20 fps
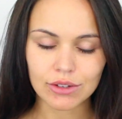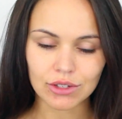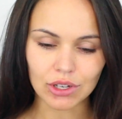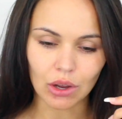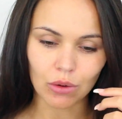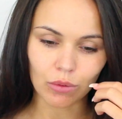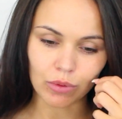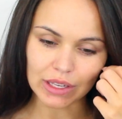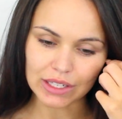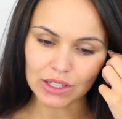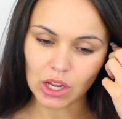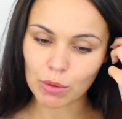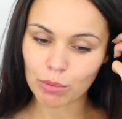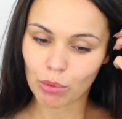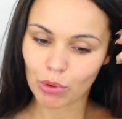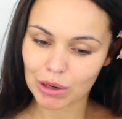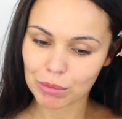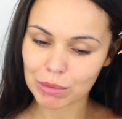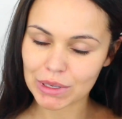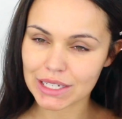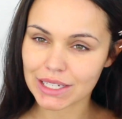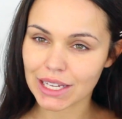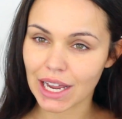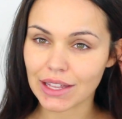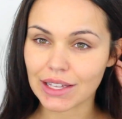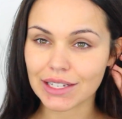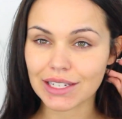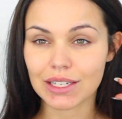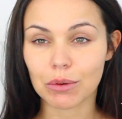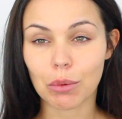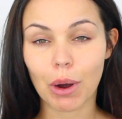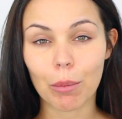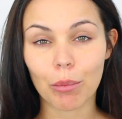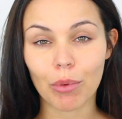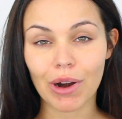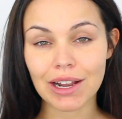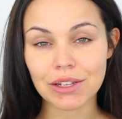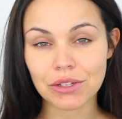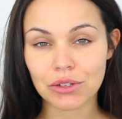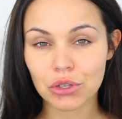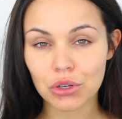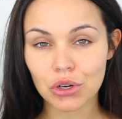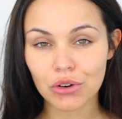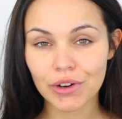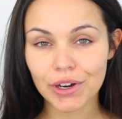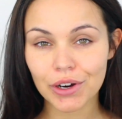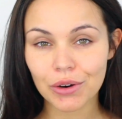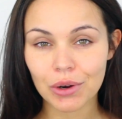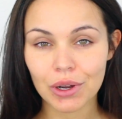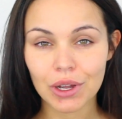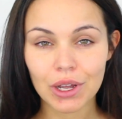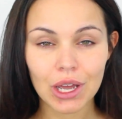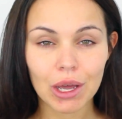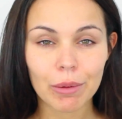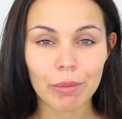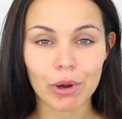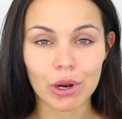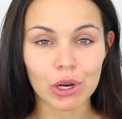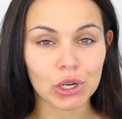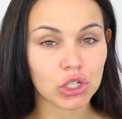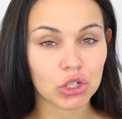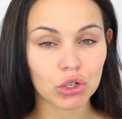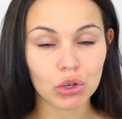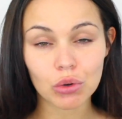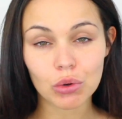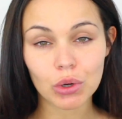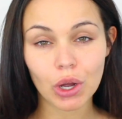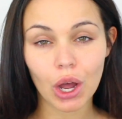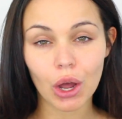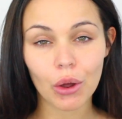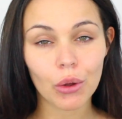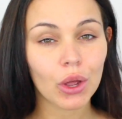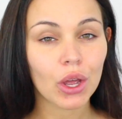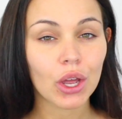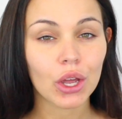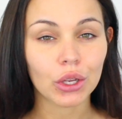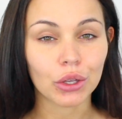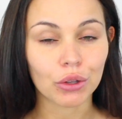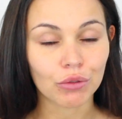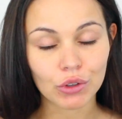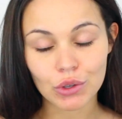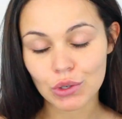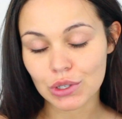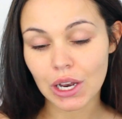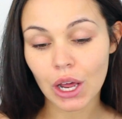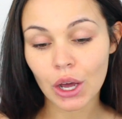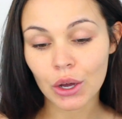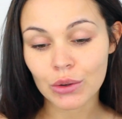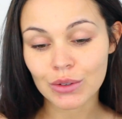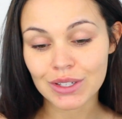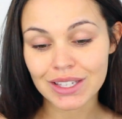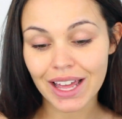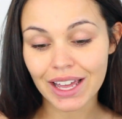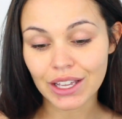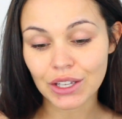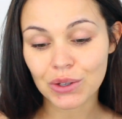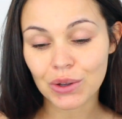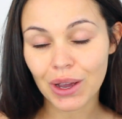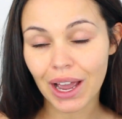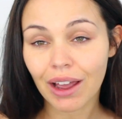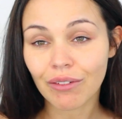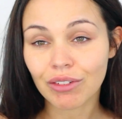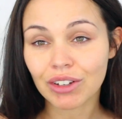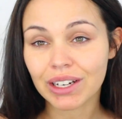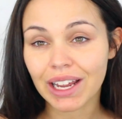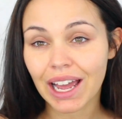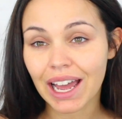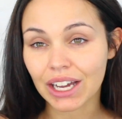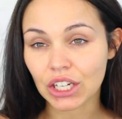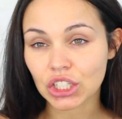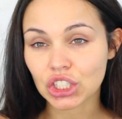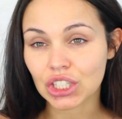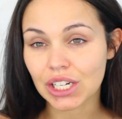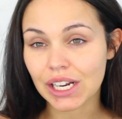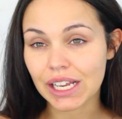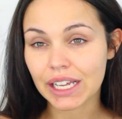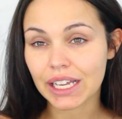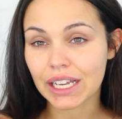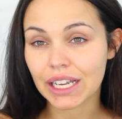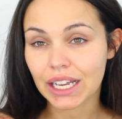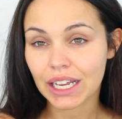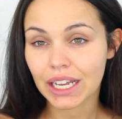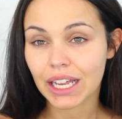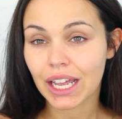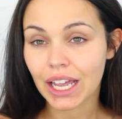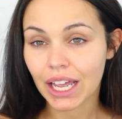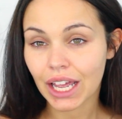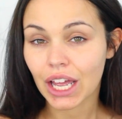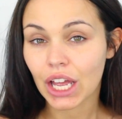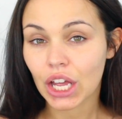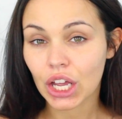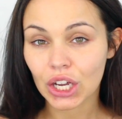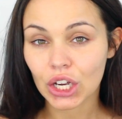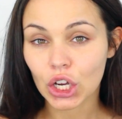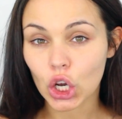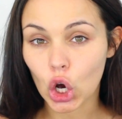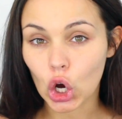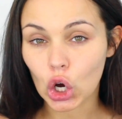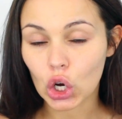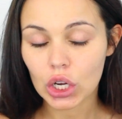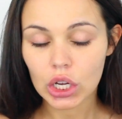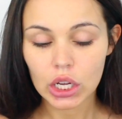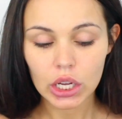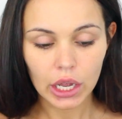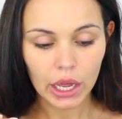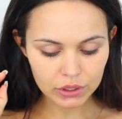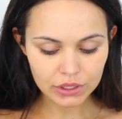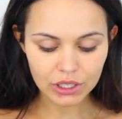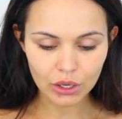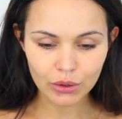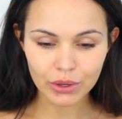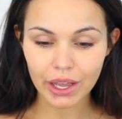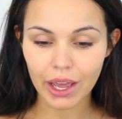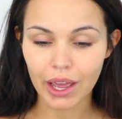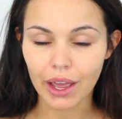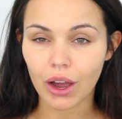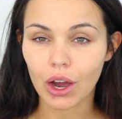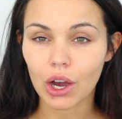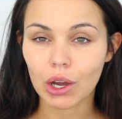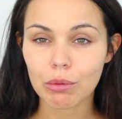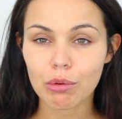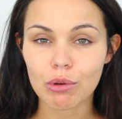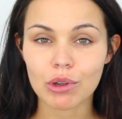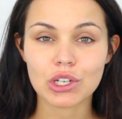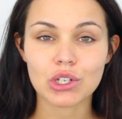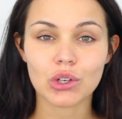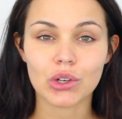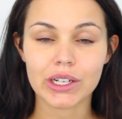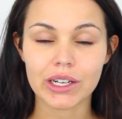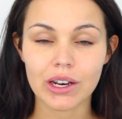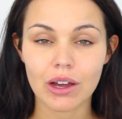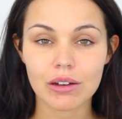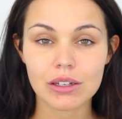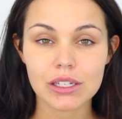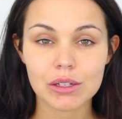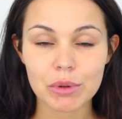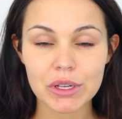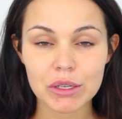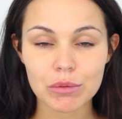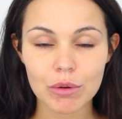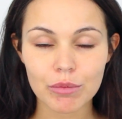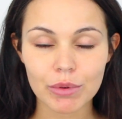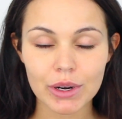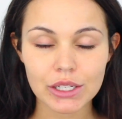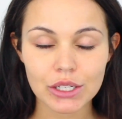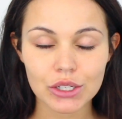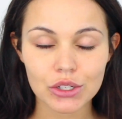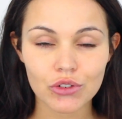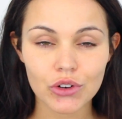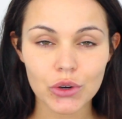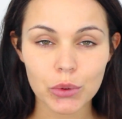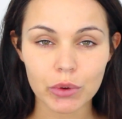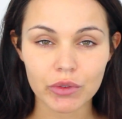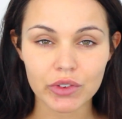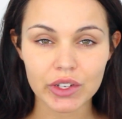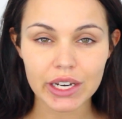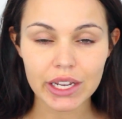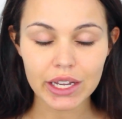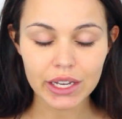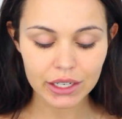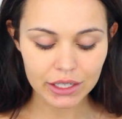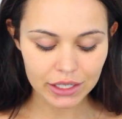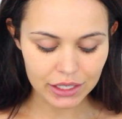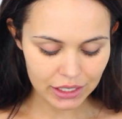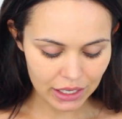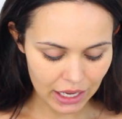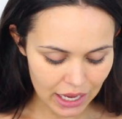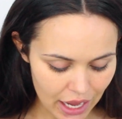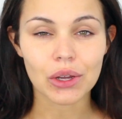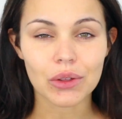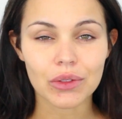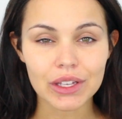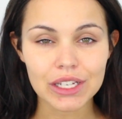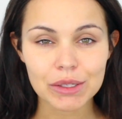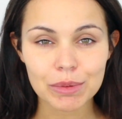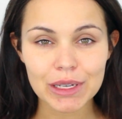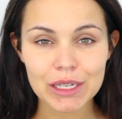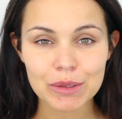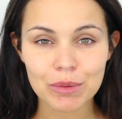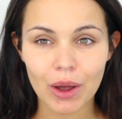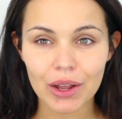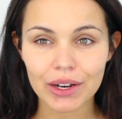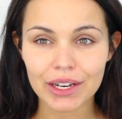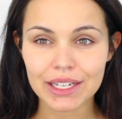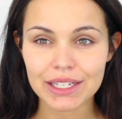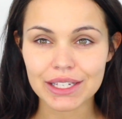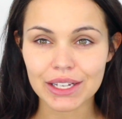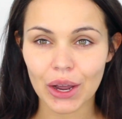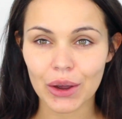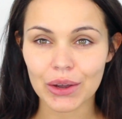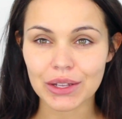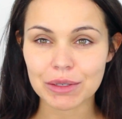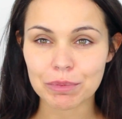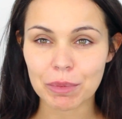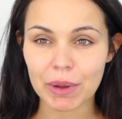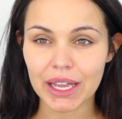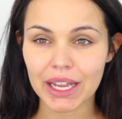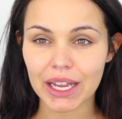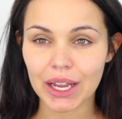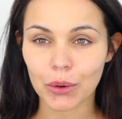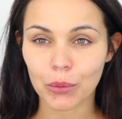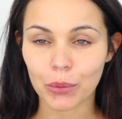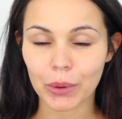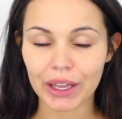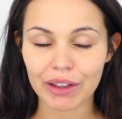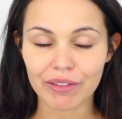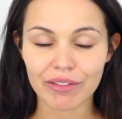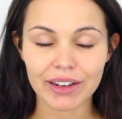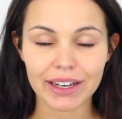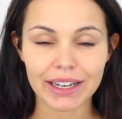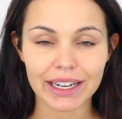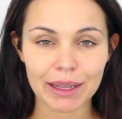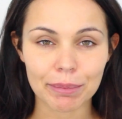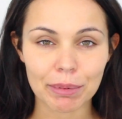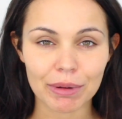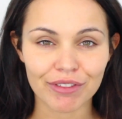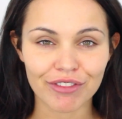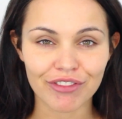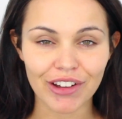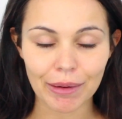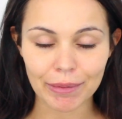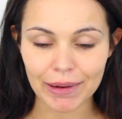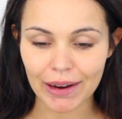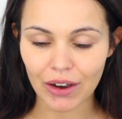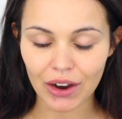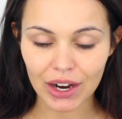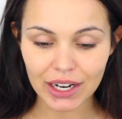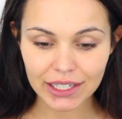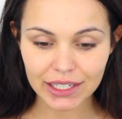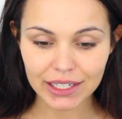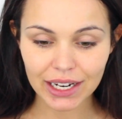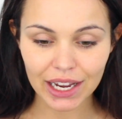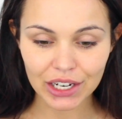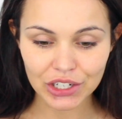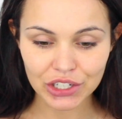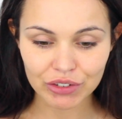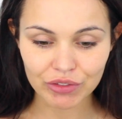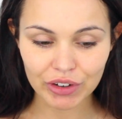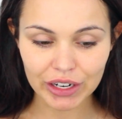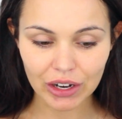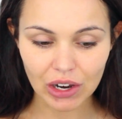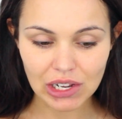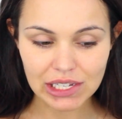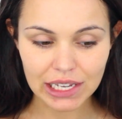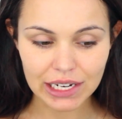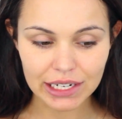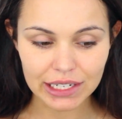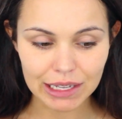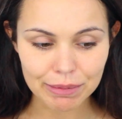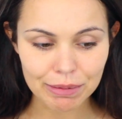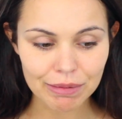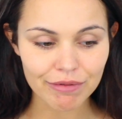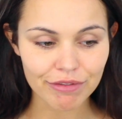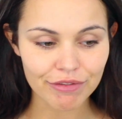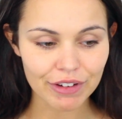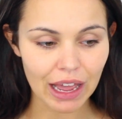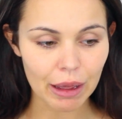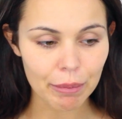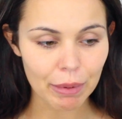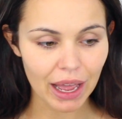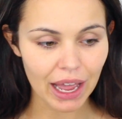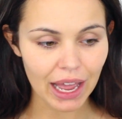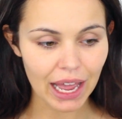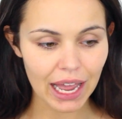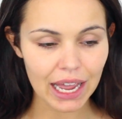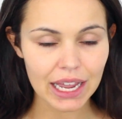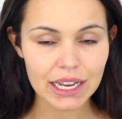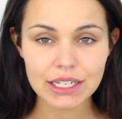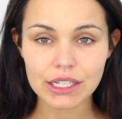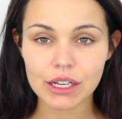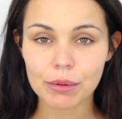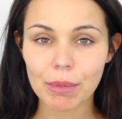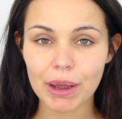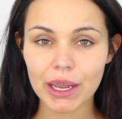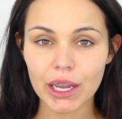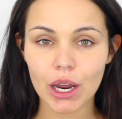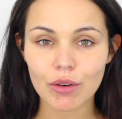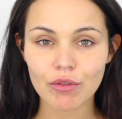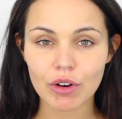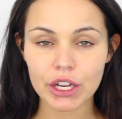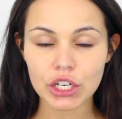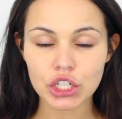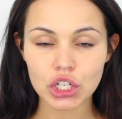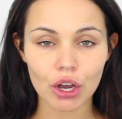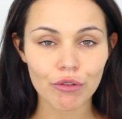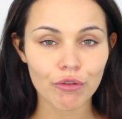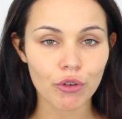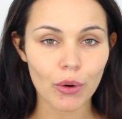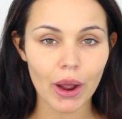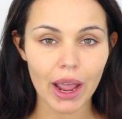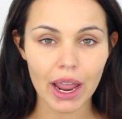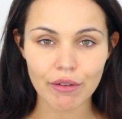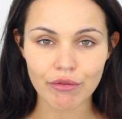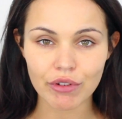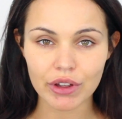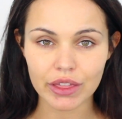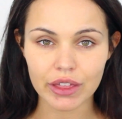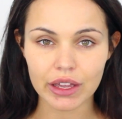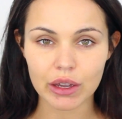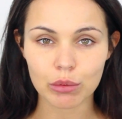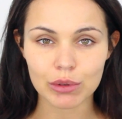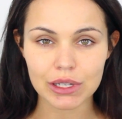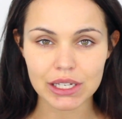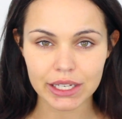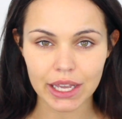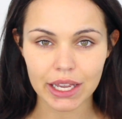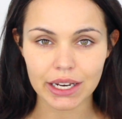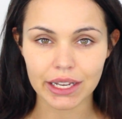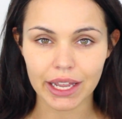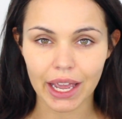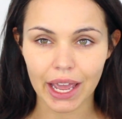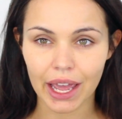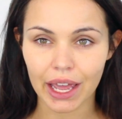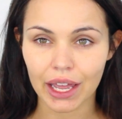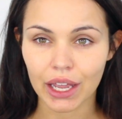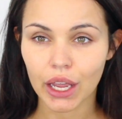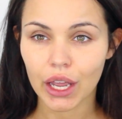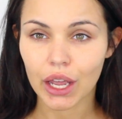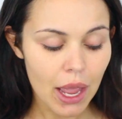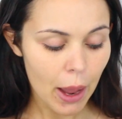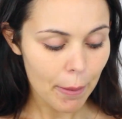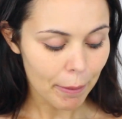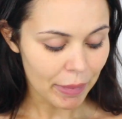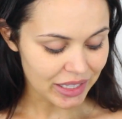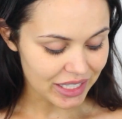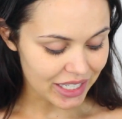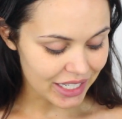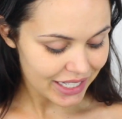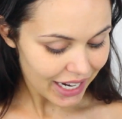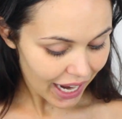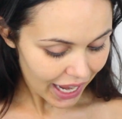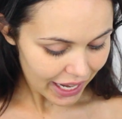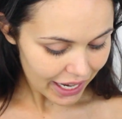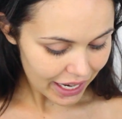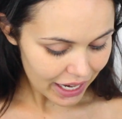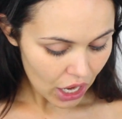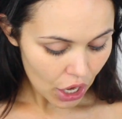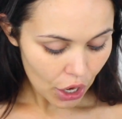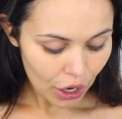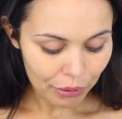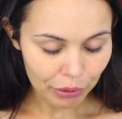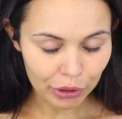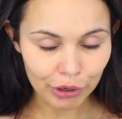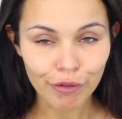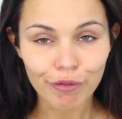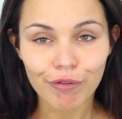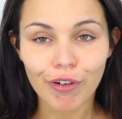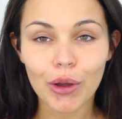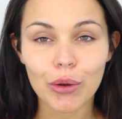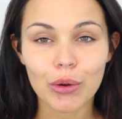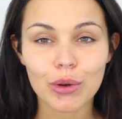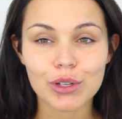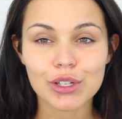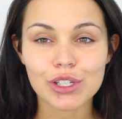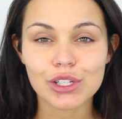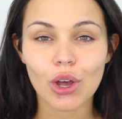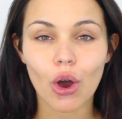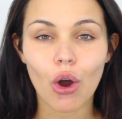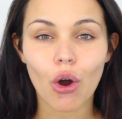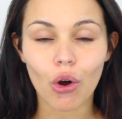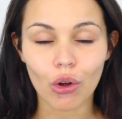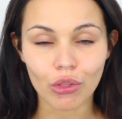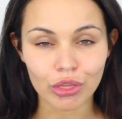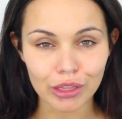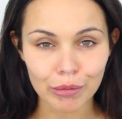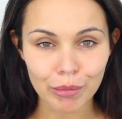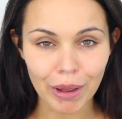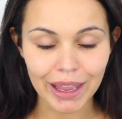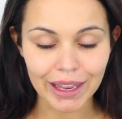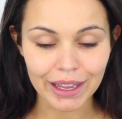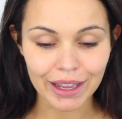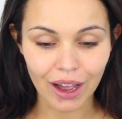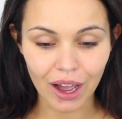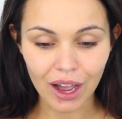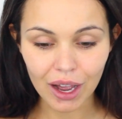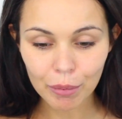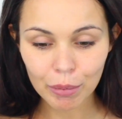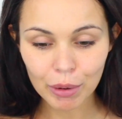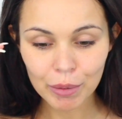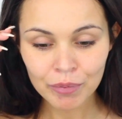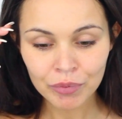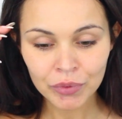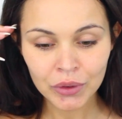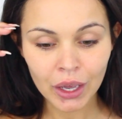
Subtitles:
So there's no point in me saying this is a one brand tutorial because you'll all go, you've used loads that you haven't actually got. So yeah, I hope you enjoyed last week's one brand tutorial with NYX. So this week's one is going to be with Nip Fab. Now I didn't actually realise that Nip Fab had a makeup range. I thought everything was skincare. But today I'm going to focus on the makeup.